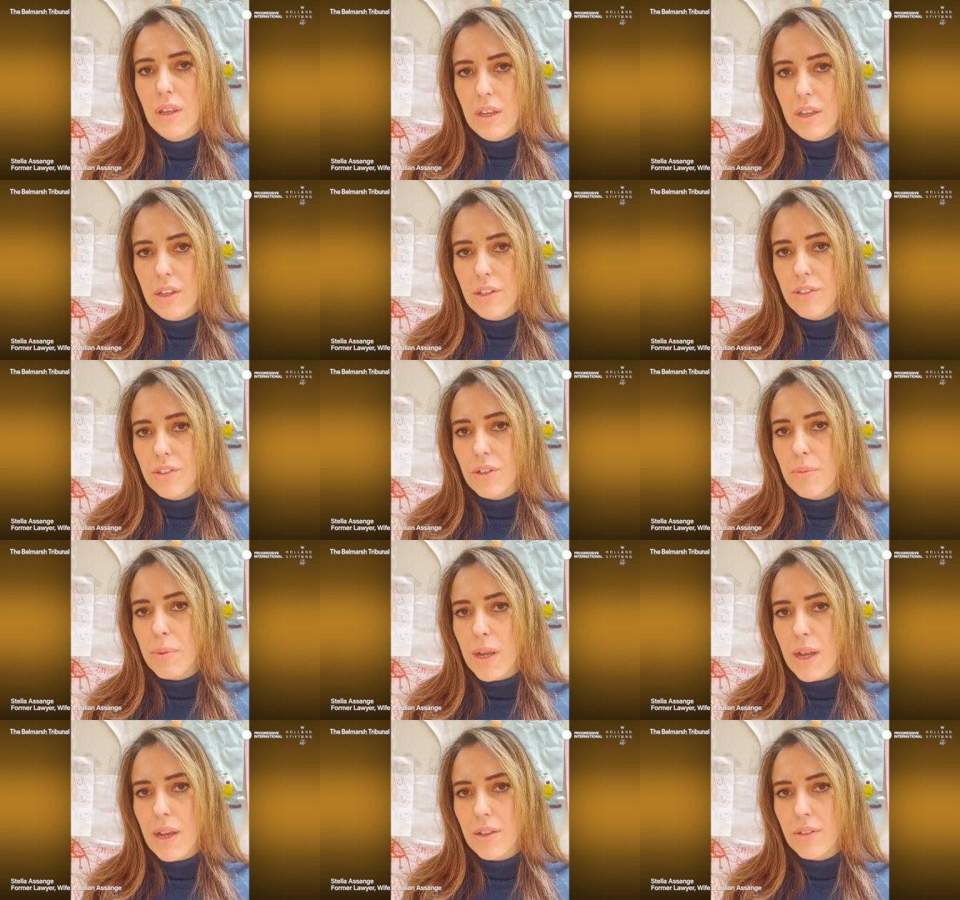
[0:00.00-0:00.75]
It's our
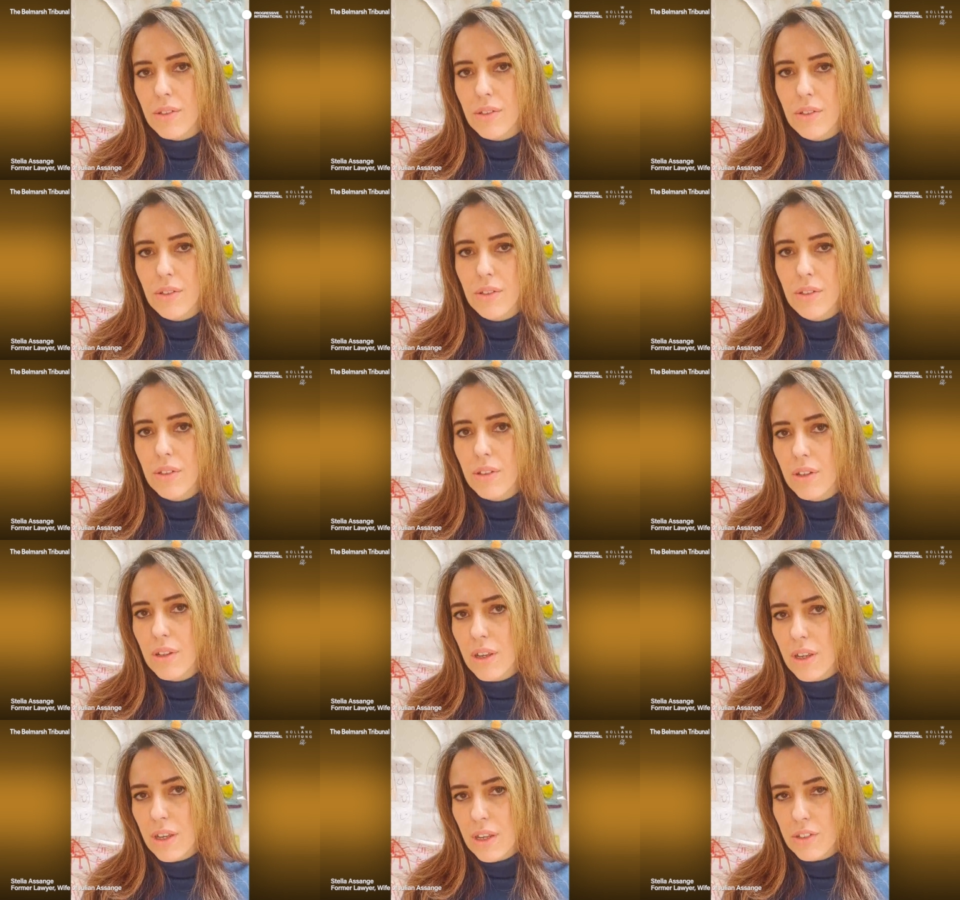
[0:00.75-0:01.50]
past,
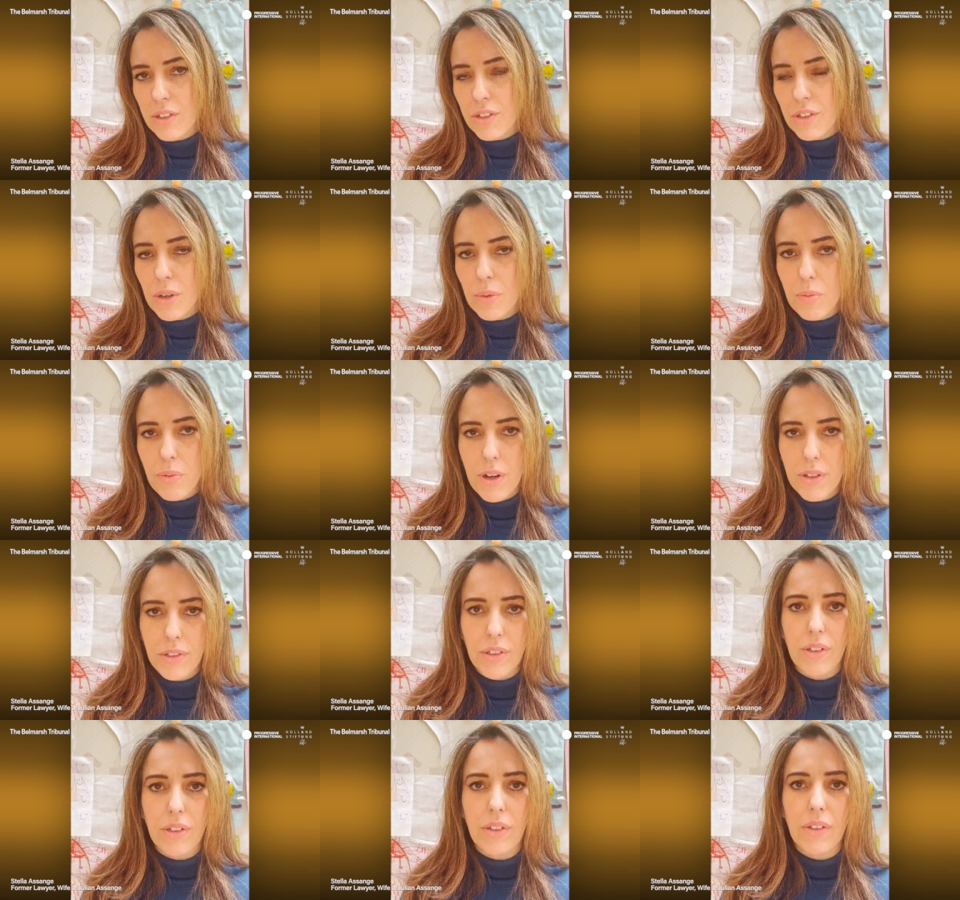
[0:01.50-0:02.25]
it's our
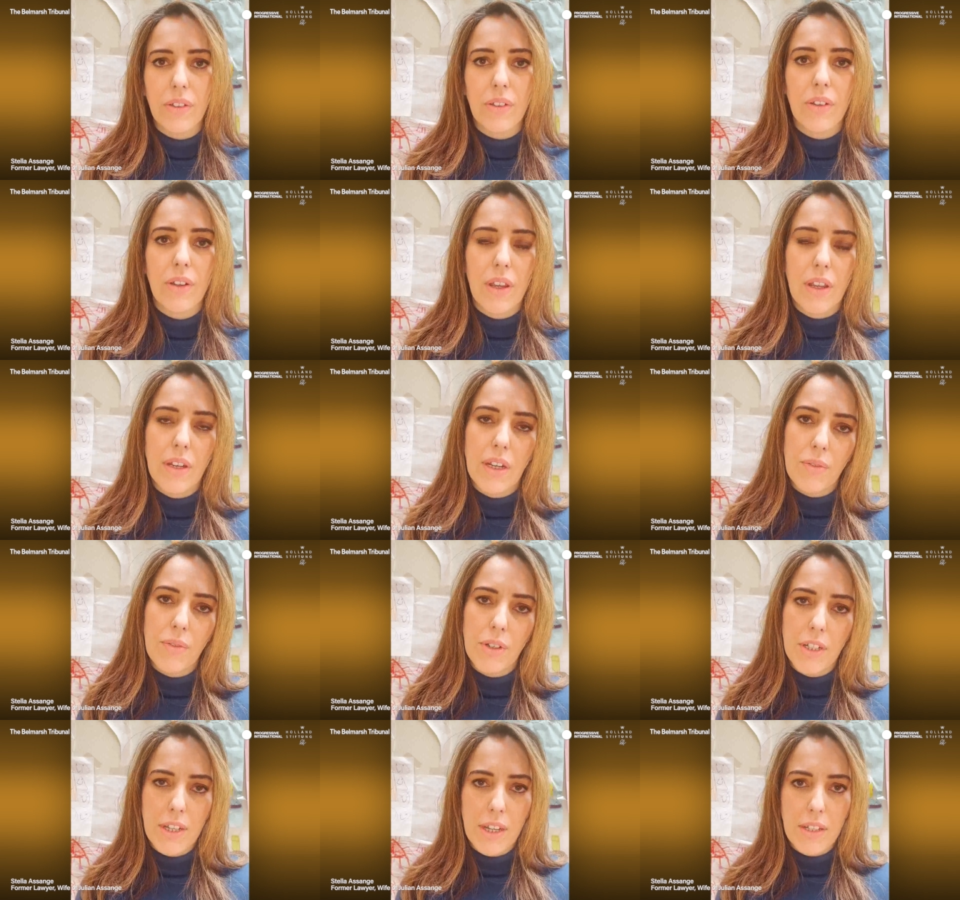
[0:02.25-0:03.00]
present, and
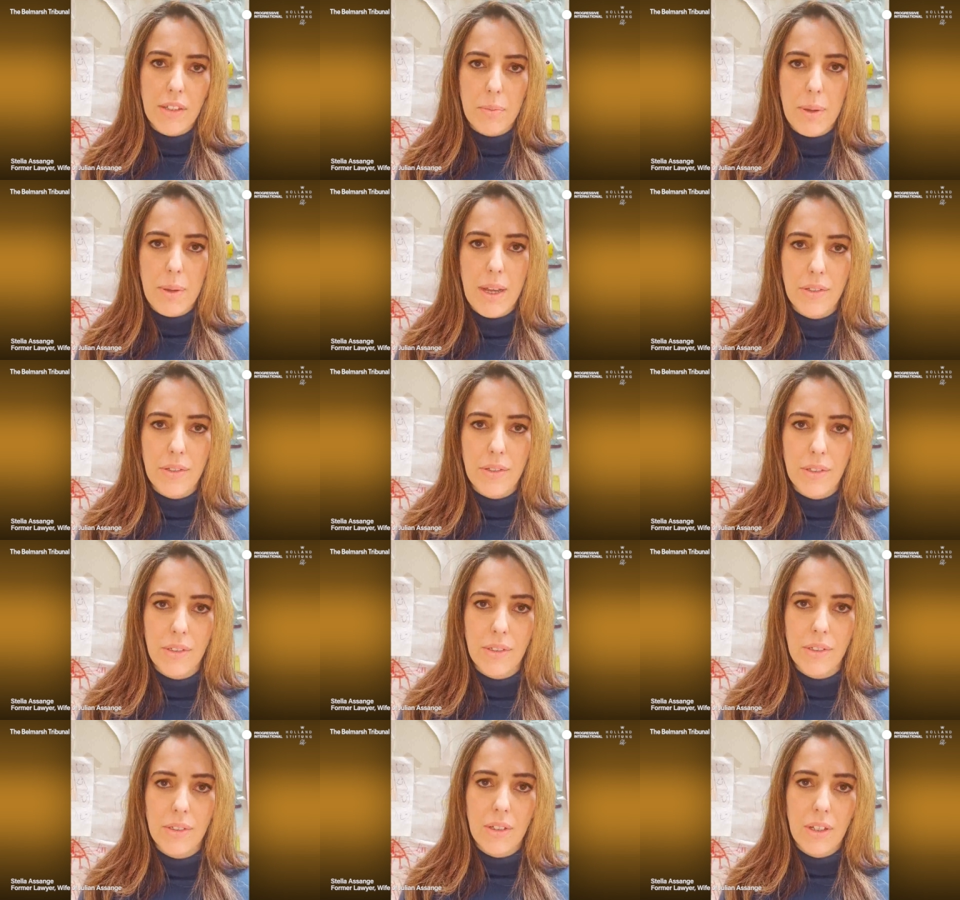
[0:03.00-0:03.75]
every day that
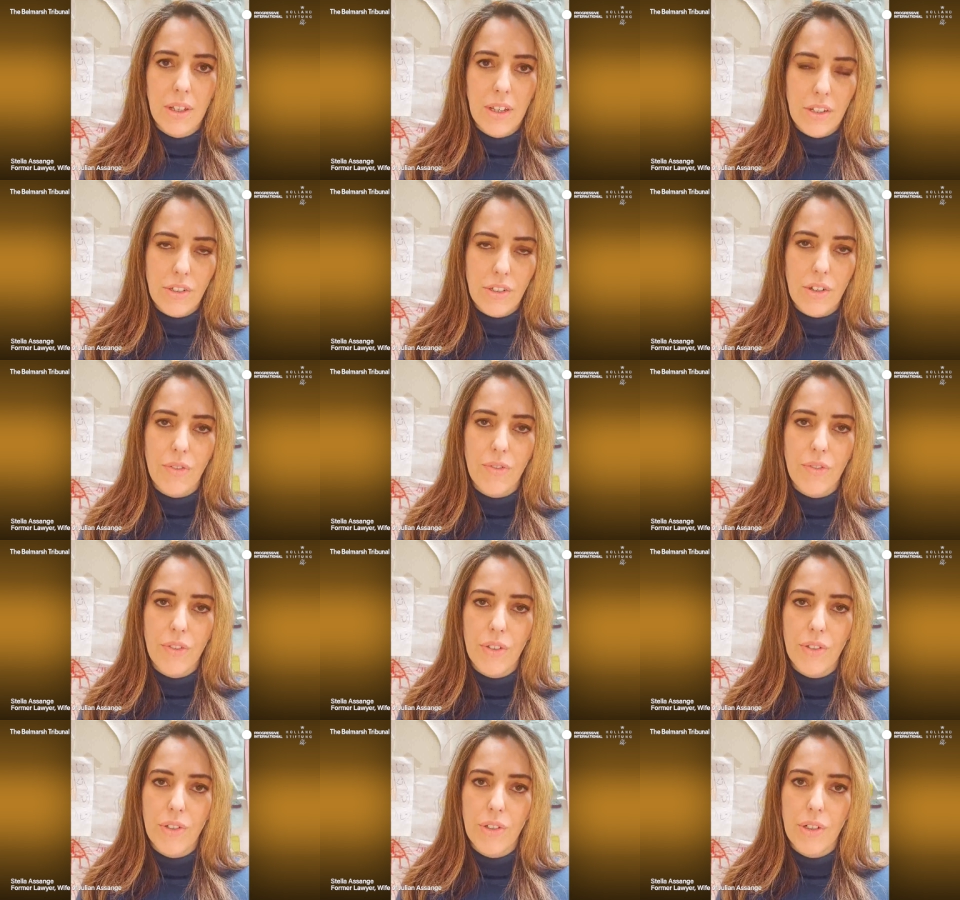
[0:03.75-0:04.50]
passes, it's our
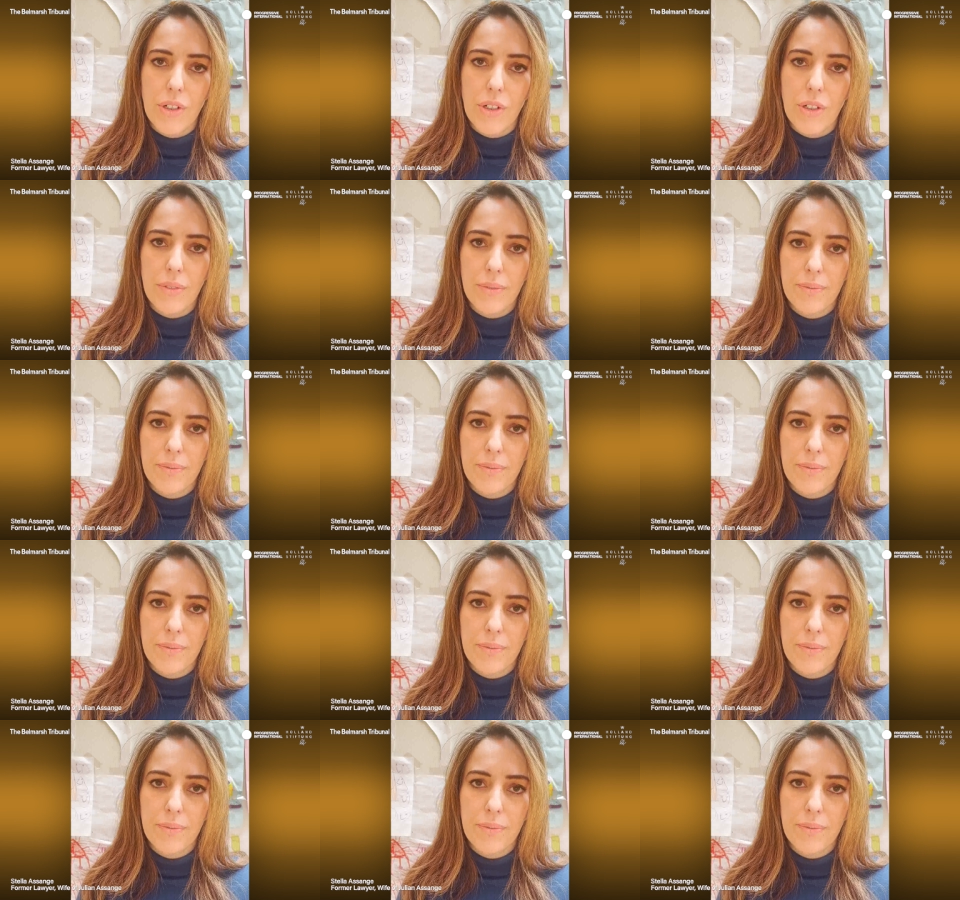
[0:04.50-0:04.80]
future.